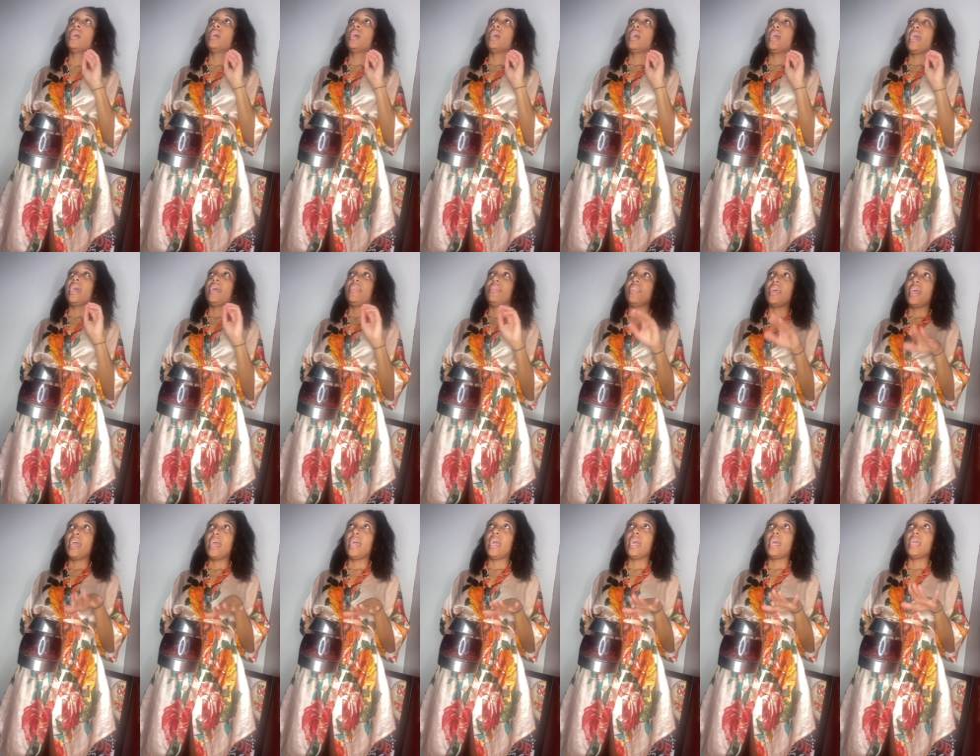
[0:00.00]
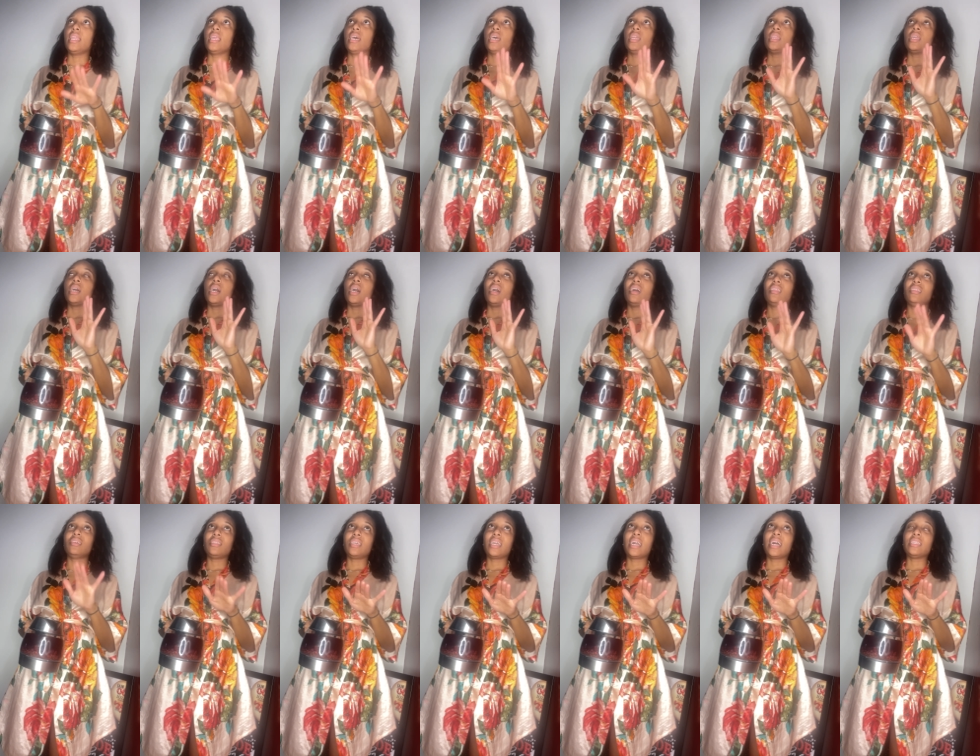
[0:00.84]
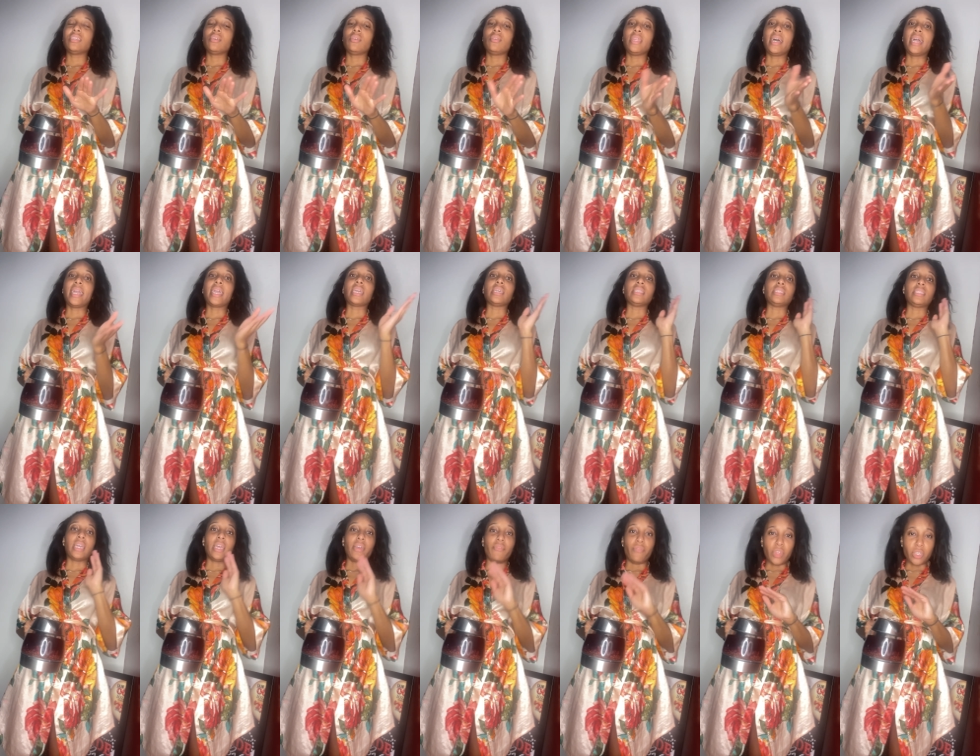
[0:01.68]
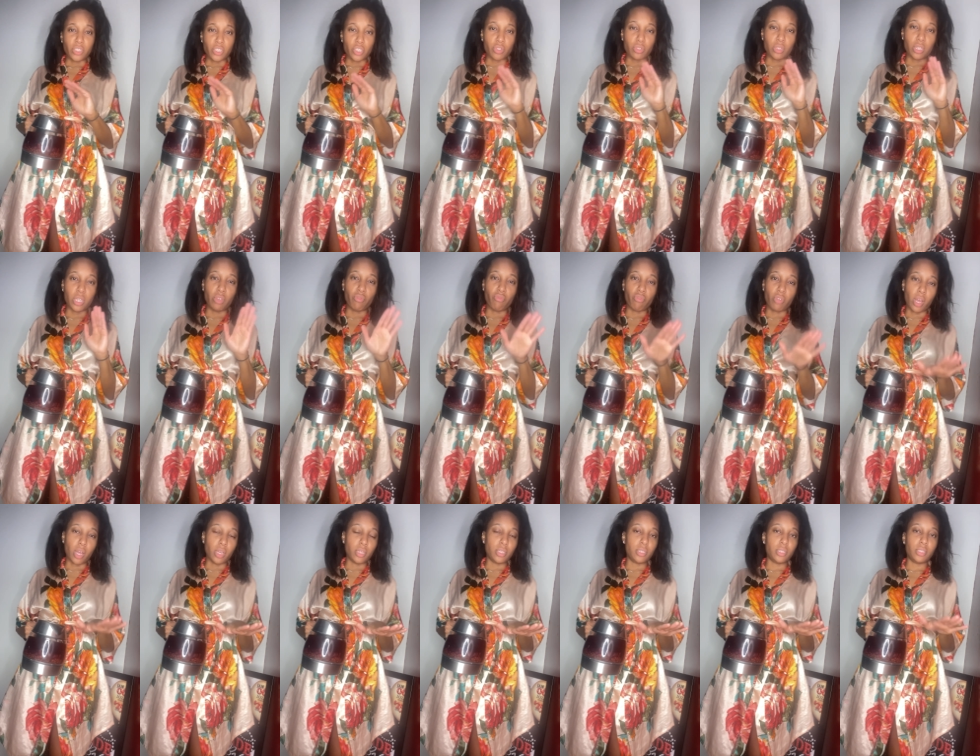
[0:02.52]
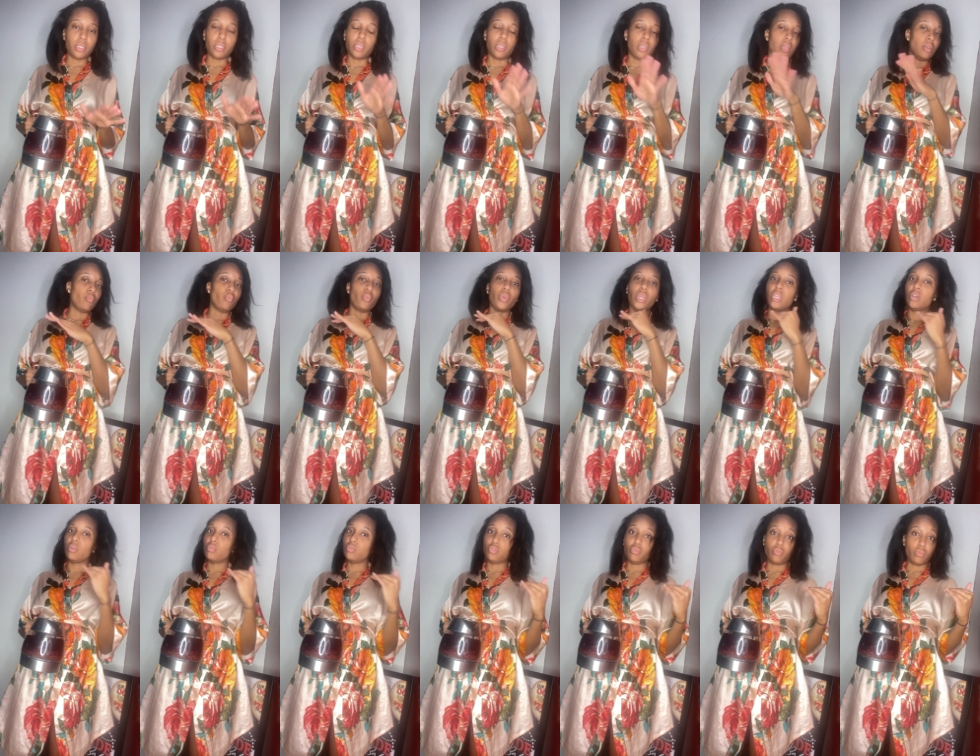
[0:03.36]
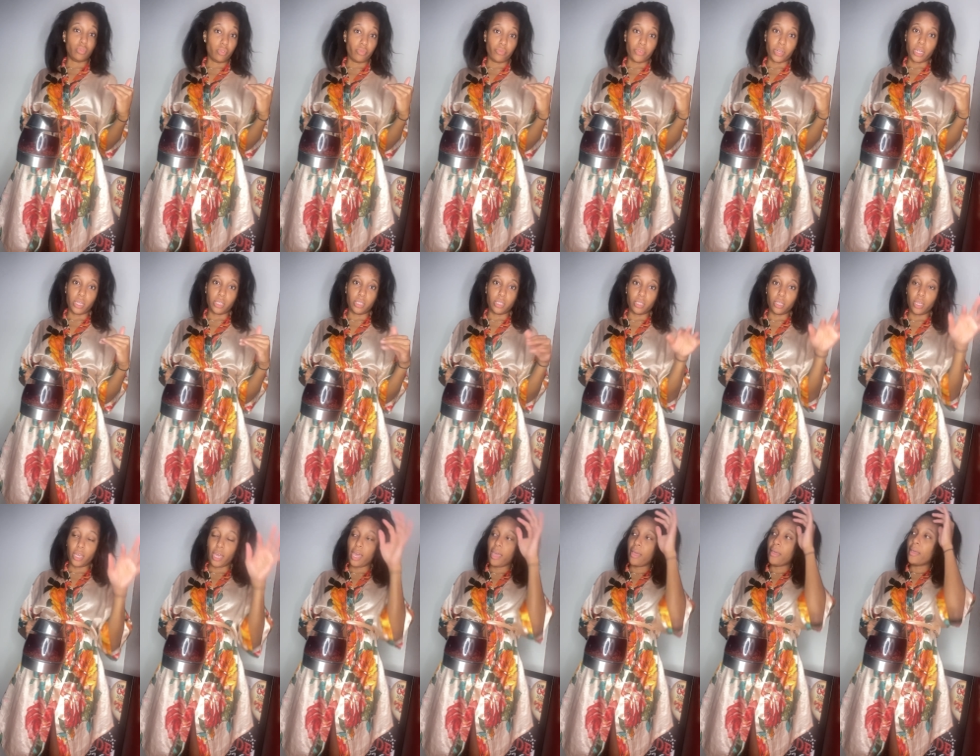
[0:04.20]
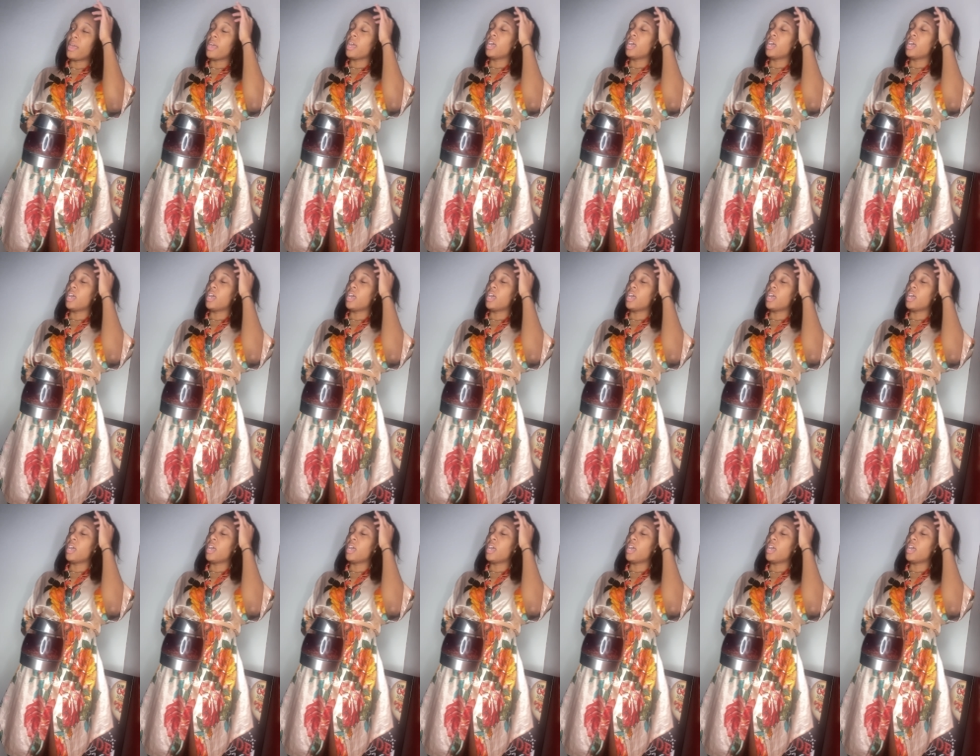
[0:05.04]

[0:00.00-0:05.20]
And then the other thing I don't like is they eventually rust, and we don't do no rust, okay?